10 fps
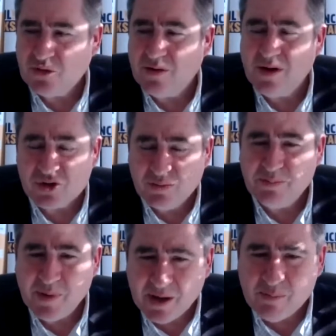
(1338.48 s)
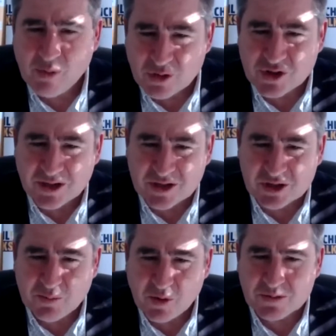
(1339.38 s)
there are some big projects, let's
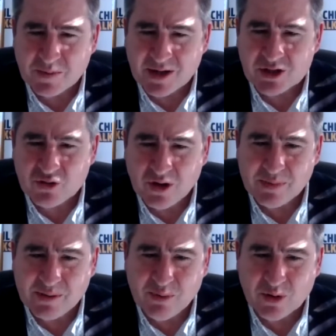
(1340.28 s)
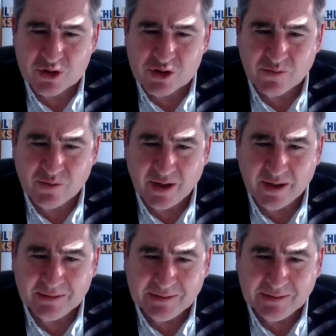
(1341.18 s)
be honest, but let's try and be positive here.